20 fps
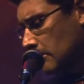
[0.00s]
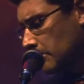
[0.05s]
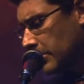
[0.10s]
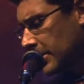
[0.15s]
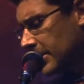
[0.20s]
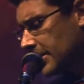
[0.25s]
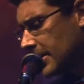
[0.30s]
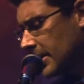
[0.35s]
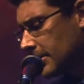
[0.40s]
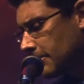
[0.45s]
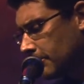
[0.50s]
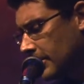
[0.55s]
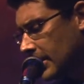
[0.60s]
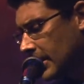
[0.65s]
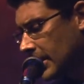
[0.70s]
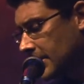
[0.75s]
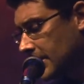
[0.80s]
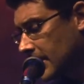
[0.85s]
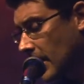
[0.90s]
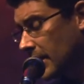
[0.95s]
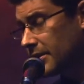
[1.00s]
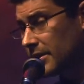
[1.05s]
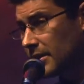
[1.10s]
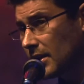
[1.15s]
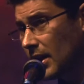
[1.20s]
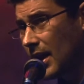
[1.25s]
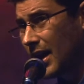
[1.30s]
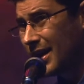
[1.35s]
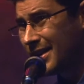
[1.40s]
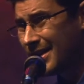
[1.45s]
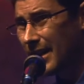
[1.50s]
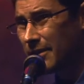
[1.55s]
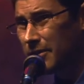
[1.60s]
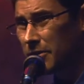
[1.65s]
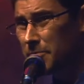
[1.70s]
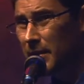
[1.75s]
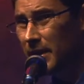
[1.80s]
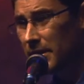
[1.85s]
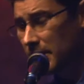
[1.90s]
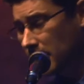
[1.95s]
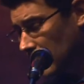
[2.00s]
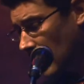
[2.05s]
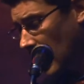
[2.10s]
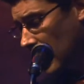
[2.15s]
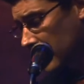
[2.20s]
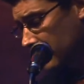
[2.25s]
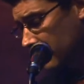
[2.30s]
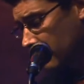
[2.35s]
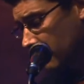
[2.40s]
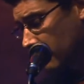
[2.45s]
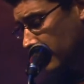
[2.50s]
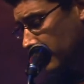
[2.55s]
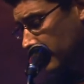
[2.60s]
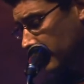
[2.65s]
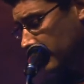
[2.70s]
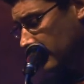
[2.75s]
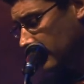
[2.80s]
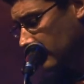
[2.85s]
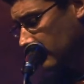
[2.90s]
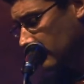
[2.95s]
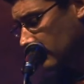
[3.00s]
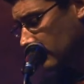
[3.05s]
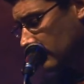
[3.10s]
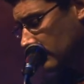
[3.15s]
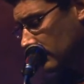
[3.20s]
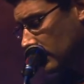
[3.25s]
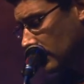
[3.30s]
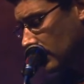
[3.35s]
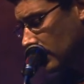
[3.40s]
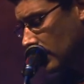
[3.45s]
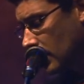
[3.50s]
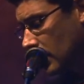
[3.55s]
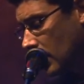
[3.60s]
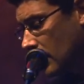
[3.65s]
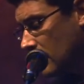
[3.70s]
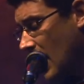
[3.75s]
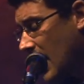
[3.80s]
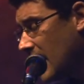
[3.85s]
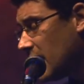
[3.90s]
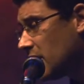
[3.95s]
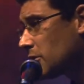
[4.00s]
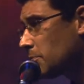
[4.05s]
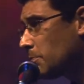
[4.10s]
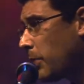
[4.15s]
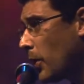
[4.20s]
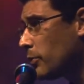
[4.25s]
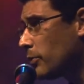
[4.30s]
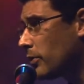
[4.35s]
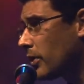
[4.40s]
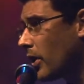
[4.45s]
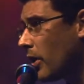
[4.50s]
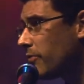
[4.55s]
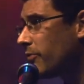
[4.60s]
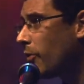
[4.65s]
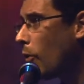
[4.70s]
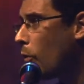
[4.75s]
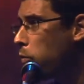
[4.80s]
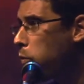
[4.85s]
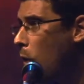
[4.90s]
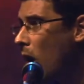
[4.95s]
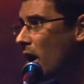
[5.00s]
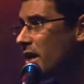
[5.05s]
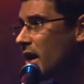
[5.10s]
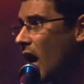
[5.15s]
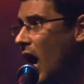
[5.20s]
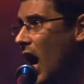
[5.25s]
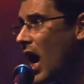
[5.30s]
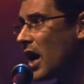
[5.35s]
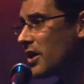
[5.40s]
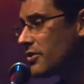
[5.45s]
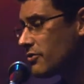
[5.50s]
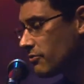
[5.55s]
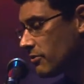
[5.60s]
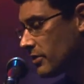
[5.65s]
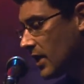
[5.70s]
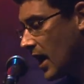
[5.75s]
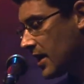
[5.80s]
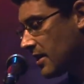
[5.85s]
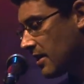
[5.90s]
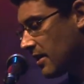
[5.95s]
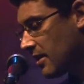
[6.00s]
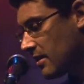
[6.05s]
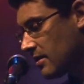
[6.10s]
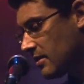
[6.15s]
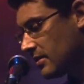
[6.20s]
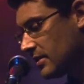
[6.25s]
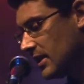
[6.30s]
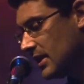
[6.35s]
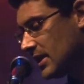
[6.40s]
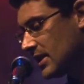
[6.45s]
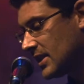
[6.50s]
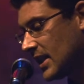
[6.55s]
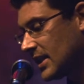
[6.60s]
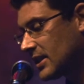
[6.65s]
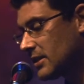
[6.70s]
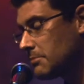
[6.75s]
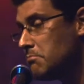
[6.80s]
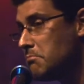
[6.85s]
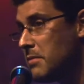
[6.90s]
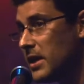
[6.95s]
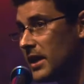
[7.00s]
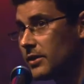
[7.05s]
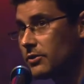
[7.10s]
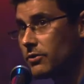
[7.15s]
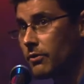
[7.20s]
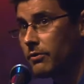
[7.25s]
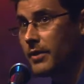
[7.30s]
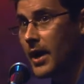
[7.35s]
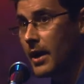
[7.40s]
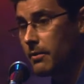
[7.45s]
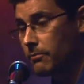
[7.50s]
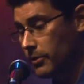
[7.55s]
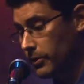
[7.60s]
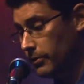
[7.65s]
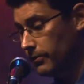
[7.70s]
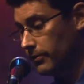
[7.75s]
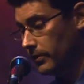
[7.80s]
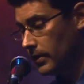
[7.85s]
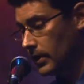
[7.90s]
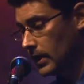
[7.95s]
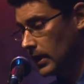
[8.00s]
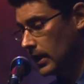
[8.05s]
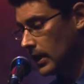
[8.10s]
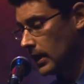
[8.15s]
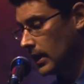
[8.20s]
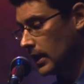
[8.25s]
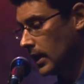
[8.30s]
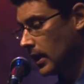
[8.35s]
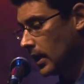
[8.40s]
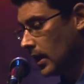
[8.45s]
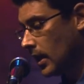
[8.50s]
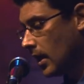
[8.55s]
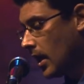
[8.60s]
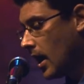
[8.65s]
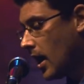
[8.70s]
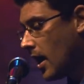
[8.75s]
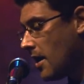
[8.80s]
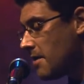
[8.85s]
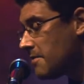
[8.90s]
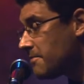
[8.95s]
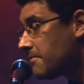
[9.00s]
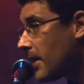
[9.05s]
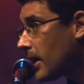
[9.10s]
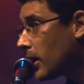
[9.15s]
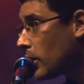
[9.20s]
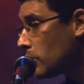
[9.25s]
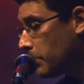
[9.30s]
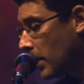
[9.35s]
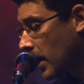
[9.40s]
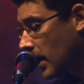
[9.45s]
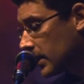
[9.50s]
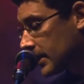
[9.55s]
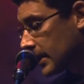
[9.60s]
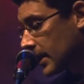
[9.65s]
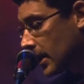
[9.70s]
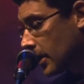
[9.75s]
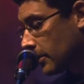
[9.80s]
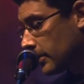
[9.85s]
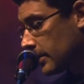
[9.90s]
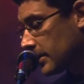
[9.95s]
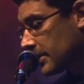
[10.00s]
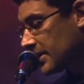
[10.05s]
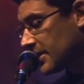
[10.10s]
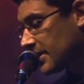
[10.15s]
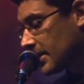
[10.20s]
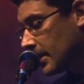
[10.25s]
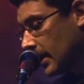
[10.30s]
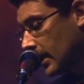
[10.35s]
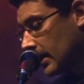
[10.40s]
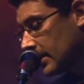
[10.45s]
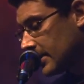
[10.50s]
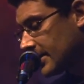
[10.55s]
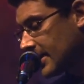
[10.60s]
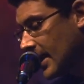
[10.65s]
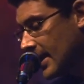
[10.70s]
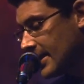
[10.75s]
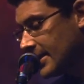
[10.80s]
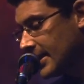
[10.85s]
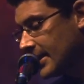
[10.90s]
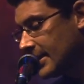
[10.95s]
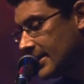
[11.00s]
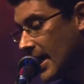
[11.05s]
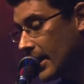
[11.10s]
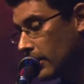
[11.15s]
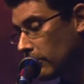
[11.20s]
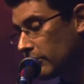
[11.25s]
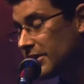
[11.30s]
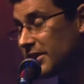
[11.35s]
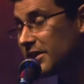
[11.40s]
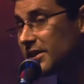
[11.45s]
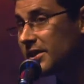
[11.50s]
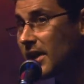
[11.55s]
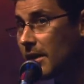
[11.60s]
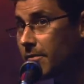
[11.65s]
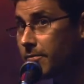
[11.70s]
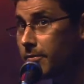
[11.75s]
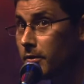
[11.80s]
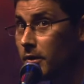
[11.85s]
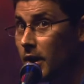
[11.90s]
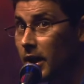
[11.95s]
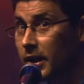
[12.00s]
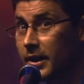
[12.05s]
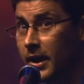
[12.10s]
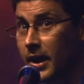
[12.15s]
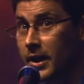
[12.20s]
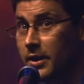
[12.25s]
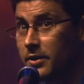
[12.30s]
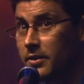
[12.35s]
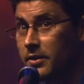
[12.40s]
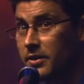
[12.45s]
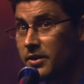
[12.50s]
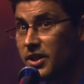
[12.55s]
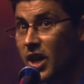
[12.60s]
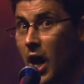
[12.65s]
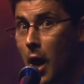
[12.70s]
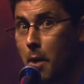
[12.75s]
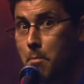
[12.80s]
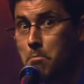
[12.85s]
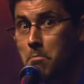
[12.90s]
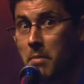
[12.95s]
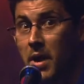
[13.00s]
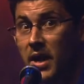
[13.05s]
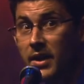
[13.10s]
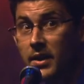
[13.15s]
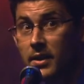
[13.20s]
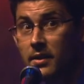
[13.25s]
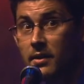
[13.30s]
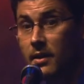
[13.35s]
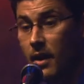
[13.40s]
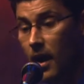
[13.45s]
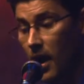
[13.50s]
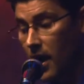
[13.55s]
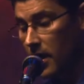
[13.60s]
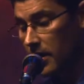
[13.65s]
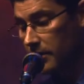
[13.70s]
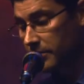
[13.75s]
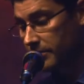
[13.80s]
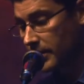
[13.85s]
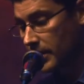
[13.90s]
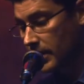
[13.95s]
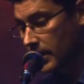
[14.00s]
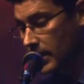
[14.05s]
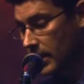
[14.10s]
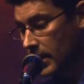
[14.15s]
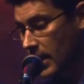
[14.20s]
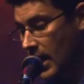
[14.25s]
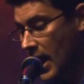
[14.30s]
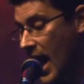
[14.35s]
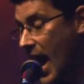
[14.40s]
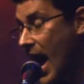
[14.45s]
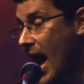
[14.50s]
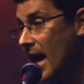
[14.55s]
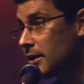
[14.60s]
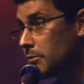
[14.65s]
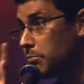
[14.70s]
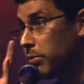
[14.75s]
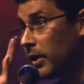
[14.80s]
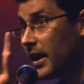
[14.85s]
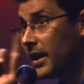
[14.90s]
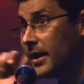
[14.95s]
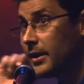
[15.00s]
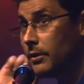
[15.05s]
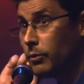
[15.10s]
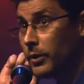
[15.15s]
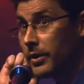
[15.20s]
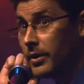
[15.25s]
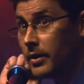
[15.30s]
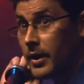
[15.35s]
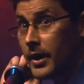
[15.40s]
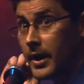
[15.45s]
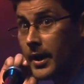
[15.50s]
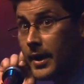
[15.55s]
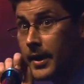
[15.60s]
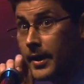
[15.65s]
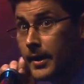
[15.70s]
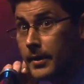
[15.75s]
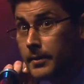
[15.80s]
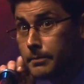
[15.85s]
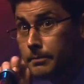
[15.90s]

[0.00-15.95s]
But is this really such a detrimental untruth? They spoke for 136 minutes on that roof. Fellow partygoers stated that on several occasions Megan laughed and played with her hair.